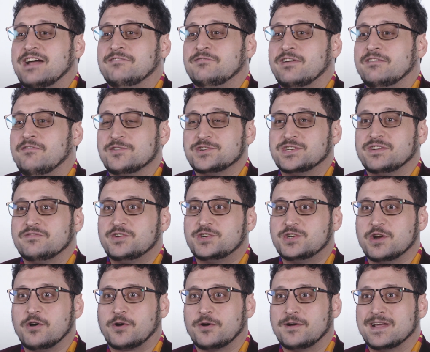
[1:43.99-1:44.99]
Every version of the
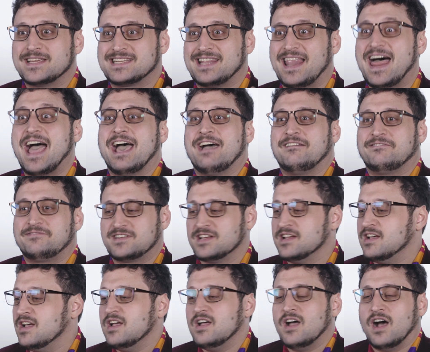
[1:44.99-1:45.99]
Joker has laughed.
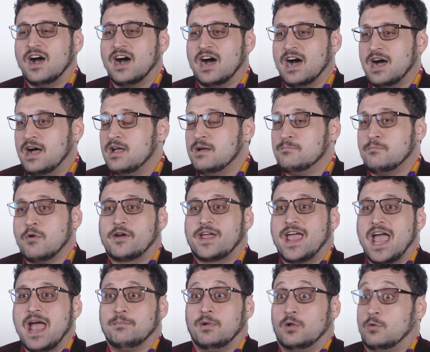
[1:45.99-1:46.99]
Mark
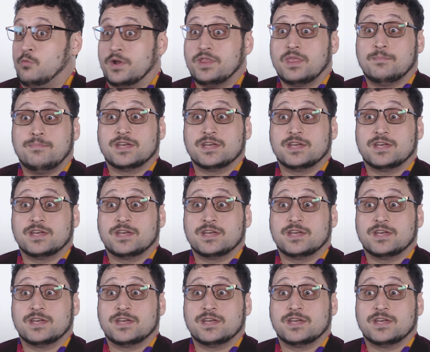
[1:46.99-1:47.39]
Hamill, one of the